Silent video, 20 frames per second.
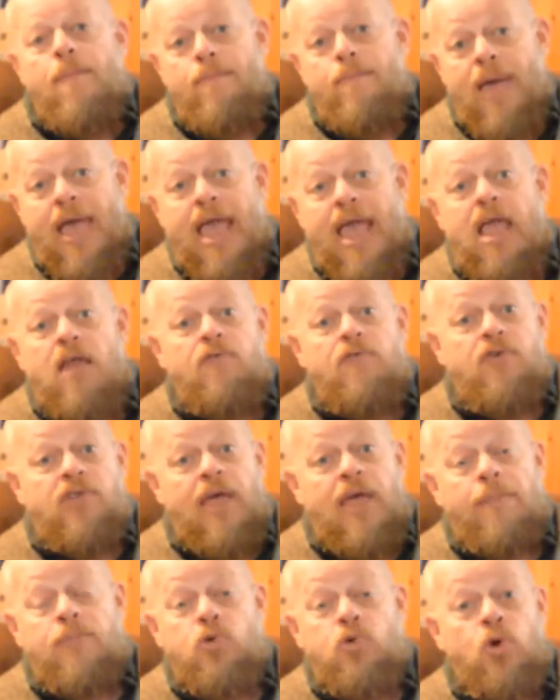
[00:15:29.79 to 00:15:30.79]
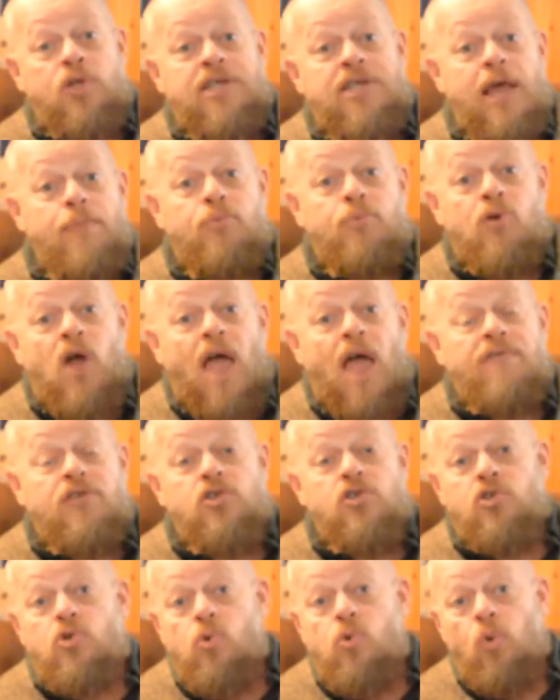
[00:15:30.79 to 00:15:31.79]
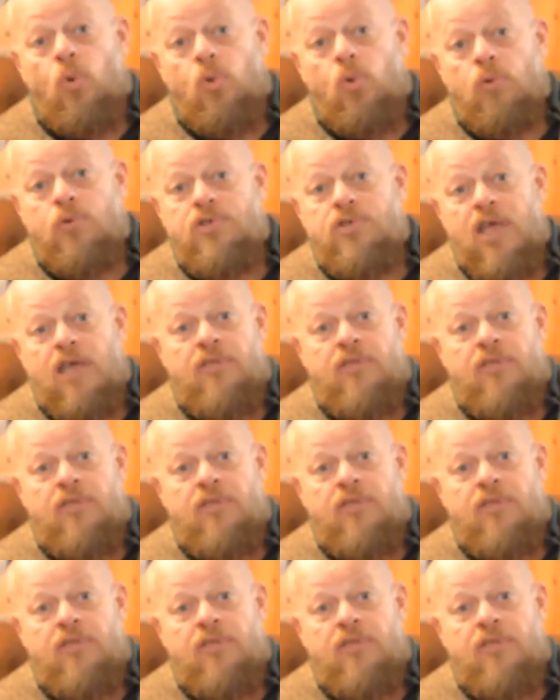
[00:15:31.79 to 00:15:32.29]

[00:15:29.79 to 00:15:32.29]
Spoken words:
paid for them to attend private schools